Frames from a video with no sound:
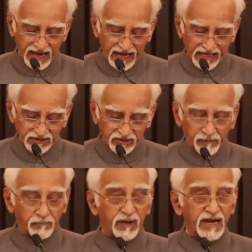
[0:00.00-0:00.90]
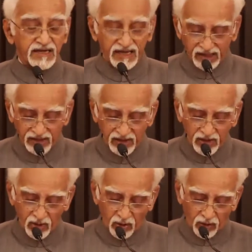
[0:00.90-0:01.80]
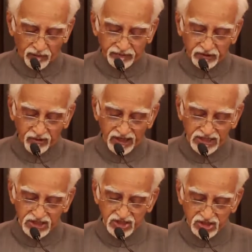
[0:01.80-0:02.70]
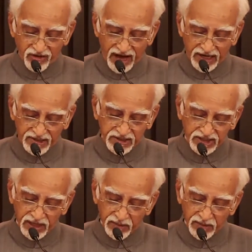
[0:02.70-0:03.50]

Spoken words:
as the blending of three strands